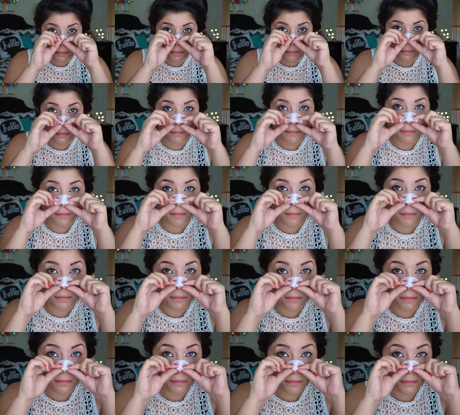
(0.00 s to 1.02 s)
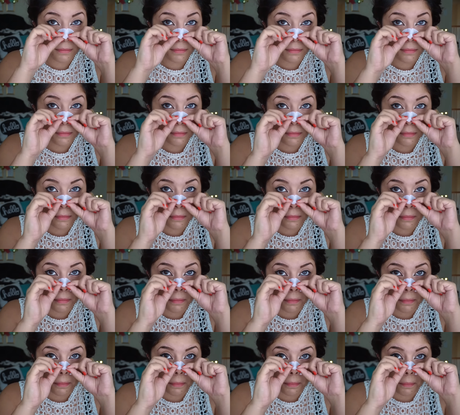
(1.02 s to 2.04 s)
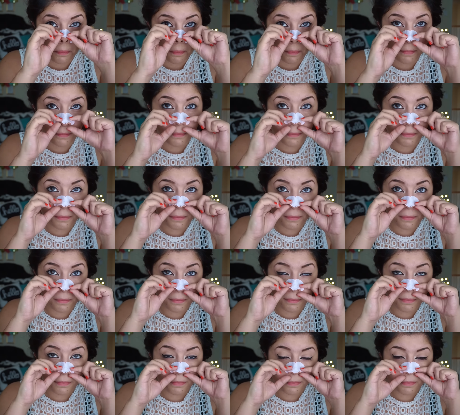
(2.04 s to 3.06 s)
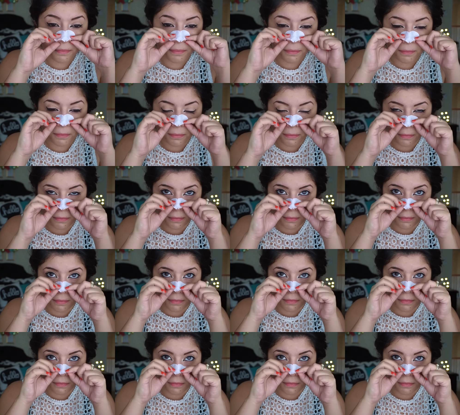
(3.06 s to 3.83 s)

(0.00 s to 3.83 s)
(silence)